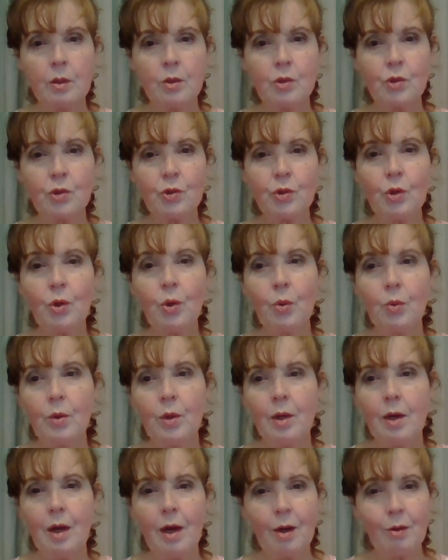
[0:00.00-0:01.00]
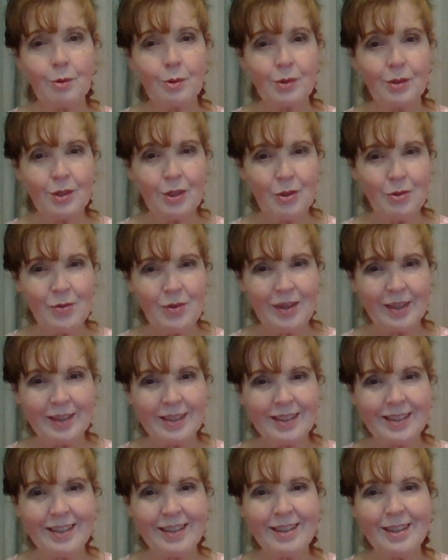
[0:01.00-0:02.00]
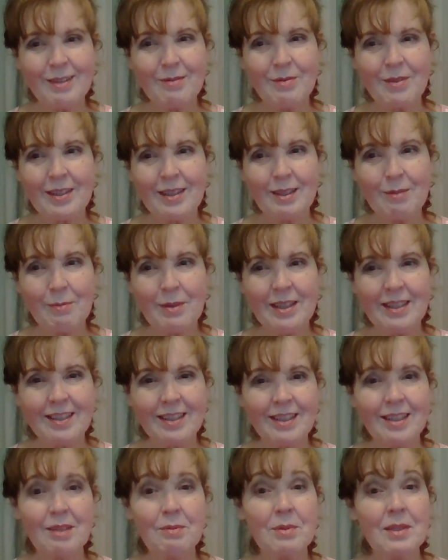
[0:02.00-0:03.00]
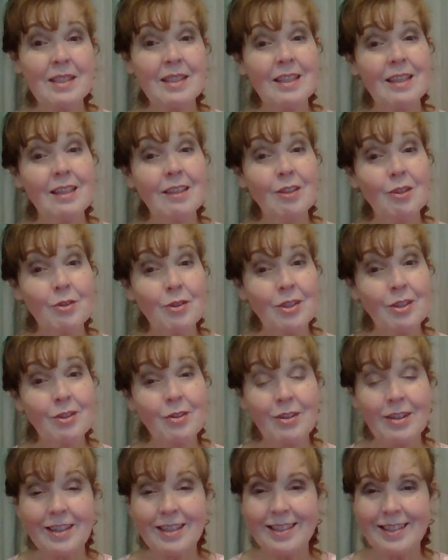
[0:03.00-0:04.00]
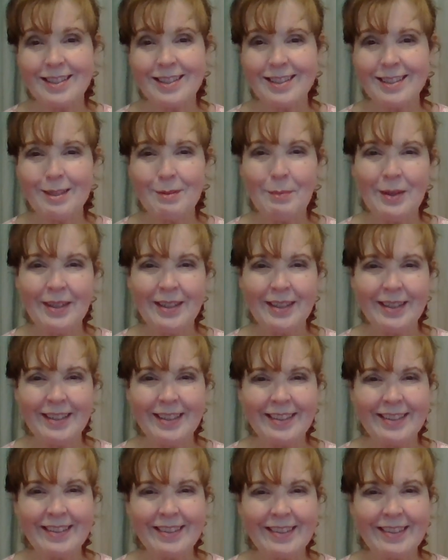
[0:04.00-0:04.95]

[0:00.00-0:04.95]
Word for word: so, I will see you next time. In the meantime, stay close to Christ. Goodbye.